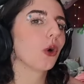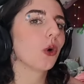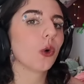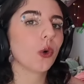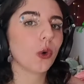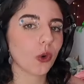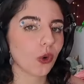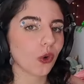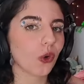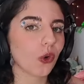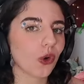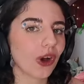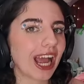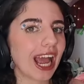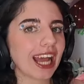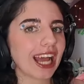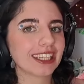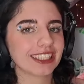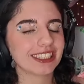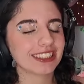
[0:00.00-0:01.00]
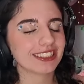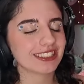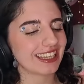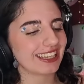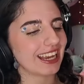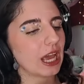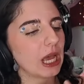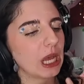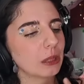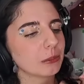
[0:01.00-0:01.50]
or Andie
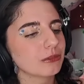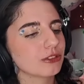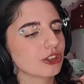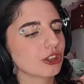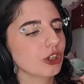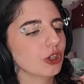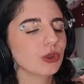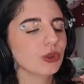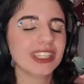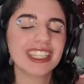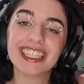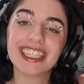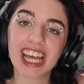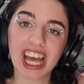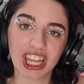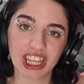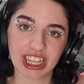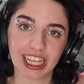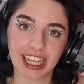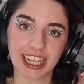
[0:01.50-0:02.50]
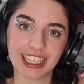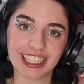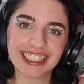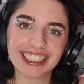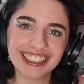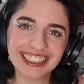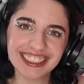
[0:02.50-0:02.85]
said absolutely nothing.